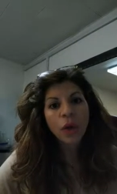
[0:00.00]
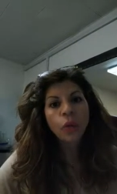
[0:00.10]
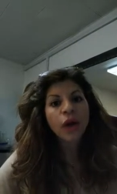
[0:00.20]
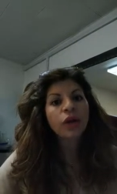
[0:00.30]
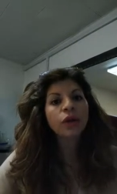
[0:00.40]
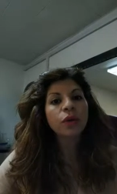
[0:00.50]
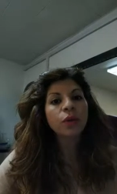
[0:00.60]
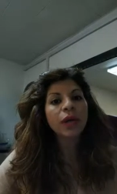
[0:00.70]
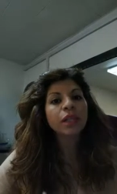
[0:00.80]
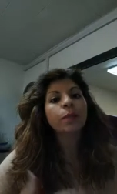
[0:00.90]
where do
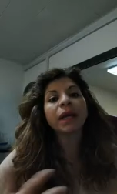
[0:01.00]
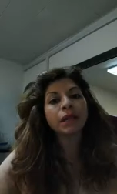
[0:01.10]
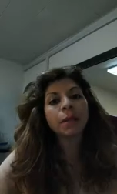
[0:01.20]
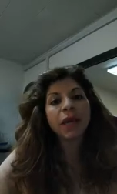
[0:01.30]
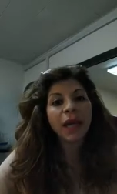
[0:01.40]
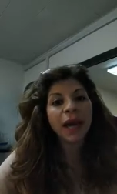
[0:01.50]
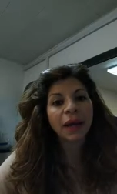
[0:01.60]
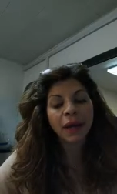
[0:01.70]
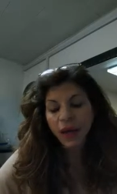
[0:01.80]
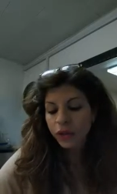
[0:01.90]
you expect to be
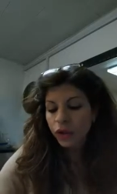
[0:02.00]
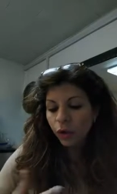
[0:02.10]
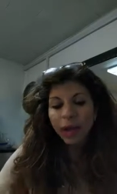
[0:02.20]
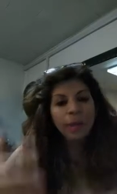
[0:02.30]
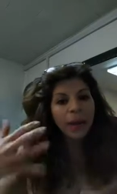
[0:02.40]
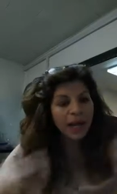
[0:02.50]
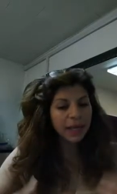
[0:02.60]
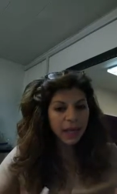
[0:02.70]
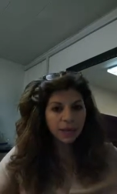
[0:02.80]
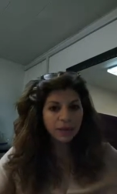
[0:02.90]
at so in my
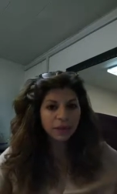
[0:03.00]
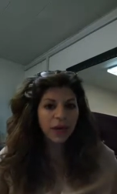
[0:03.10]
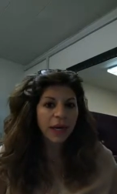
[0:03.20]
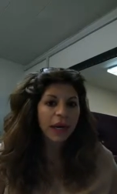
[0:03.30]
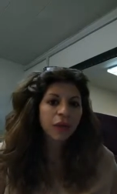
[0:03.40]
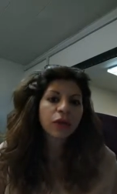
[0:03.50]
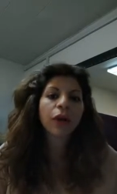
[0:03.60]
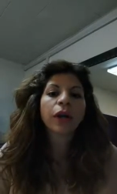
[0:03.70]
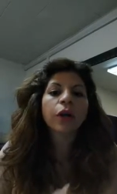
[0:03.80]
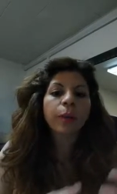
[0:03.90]
case right and i'll
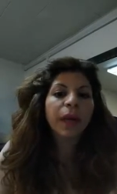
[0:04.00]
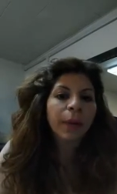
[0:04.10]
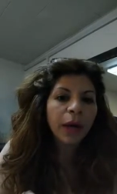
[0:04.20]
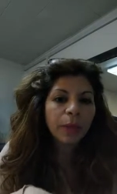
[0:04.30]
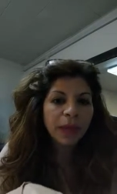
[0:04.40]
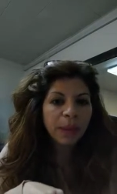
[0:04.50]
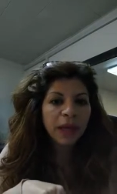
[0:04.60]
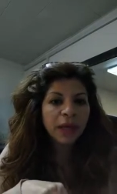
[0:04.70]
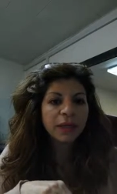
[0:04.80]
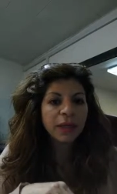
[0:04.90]
talk a little bit about me
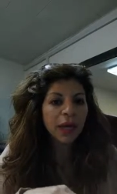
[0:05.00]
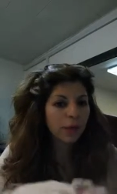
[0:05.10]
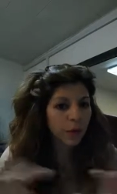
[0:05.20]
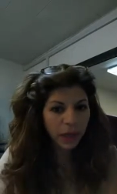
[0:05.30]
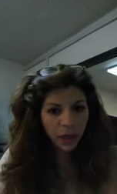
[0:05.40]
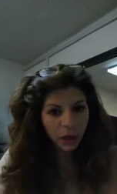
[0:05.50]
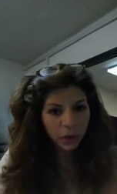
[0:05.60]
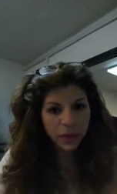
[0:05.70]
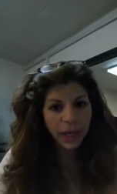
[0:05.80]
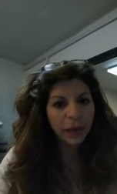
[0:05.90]
because everybody
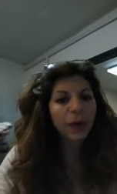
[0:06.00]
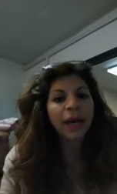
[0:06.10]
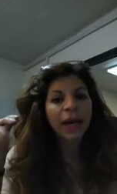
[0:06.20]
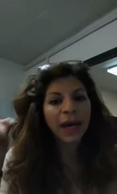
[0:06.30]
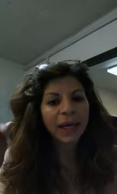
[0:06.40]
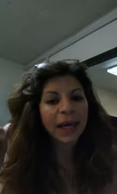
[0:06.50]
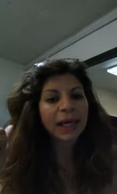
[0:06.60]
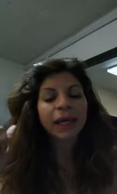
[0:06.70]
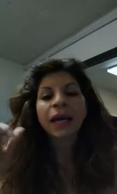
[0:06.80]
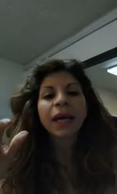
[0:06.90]
knows now hi
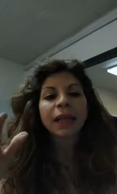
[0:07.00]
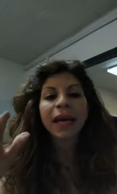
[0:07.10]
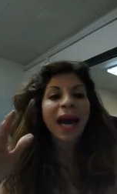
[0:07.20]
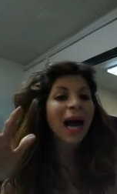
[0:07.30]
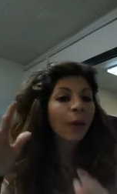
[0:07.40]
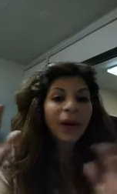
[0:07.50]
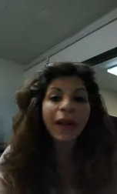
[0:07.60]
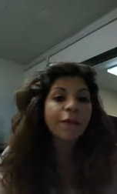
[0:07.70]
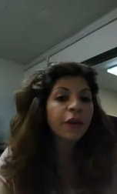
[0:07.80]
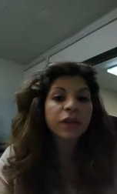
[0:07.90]
nida that I, when
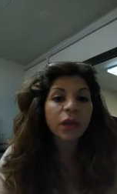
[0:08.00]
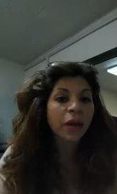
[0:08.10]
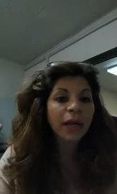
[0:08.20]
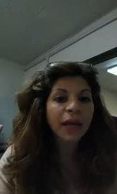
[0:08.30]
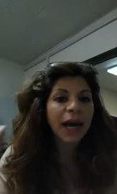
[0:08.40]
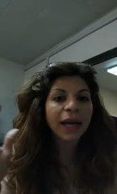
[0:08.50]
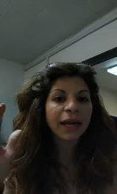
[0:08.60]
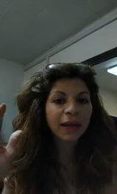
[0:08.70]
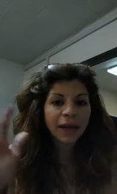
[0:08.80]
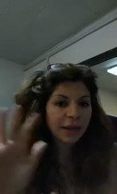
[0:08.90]
i first started i didn't